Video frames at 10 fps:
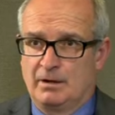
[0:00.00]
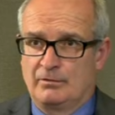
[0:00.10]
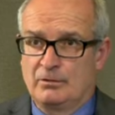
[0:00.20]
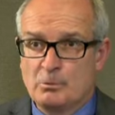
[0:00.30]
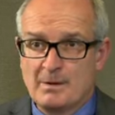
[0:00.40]

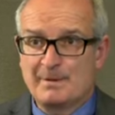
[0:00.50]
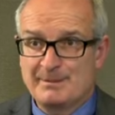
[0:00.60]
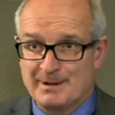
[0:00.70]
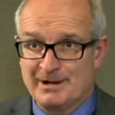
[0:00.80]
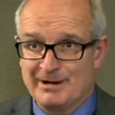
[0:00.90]
for
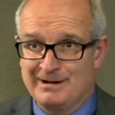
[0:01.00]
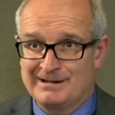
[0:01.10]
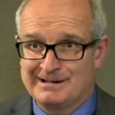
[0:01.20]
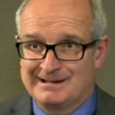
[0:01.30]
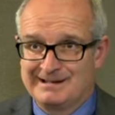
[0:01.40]
Wembley
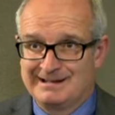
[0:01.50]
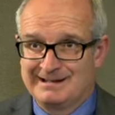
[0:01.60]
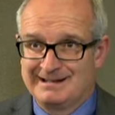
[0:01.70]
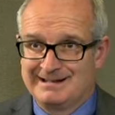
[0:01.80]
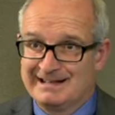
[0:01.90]
Park.
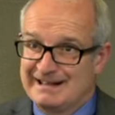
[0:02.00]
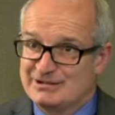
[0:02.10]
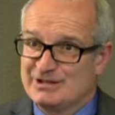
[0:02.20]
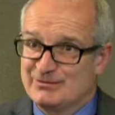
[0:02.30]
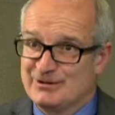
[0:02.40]
Now
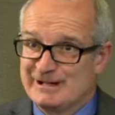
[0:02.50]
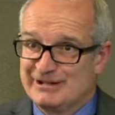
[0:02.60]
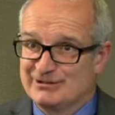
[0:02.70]
that sounds very